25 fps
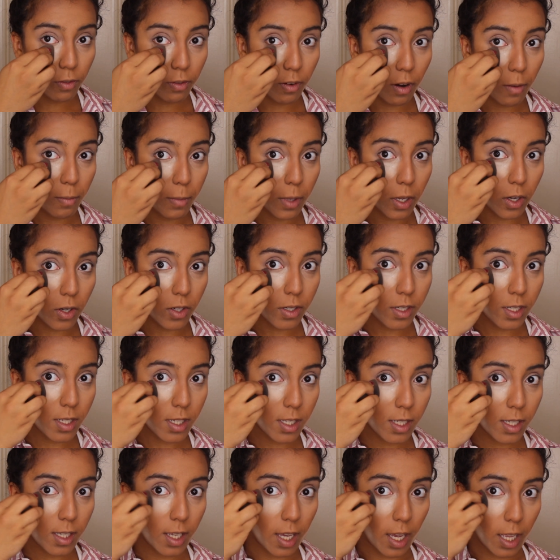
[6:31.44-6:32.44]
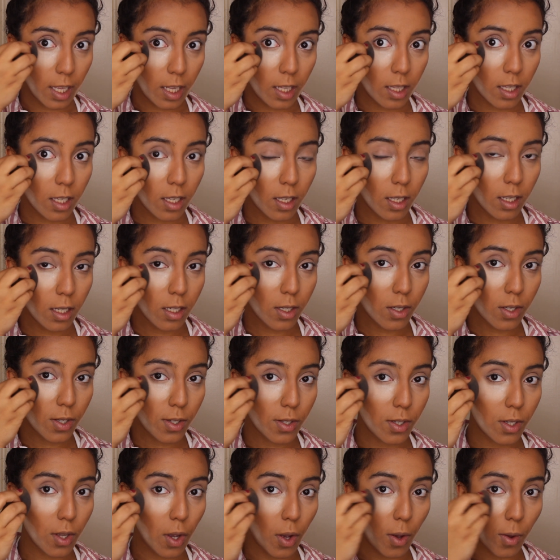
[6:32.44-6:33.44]
from your skin,
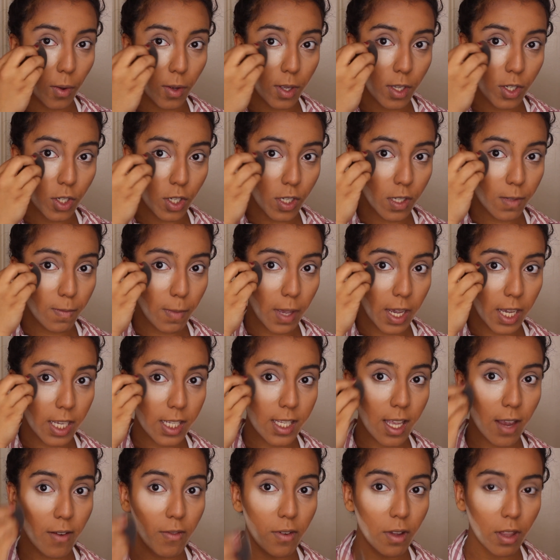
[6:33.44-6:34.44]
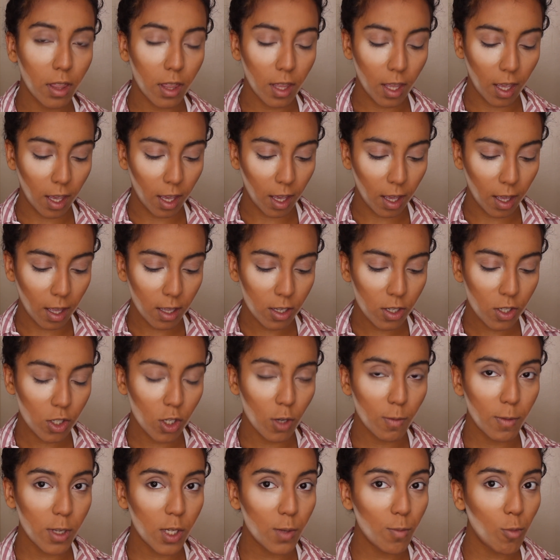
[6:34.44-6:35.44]
so it just makes everything
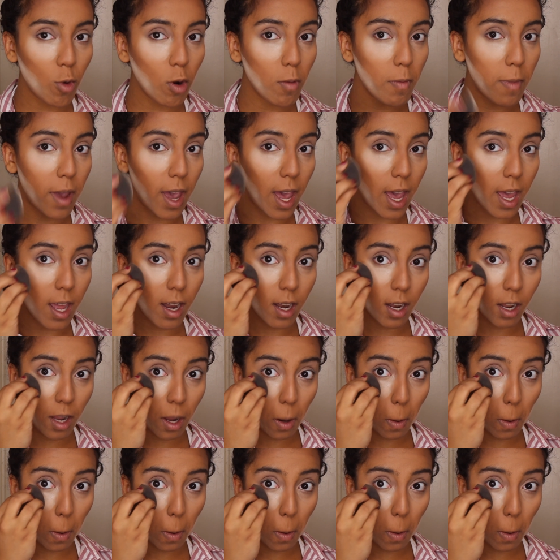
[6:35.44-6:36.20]
so much more matte.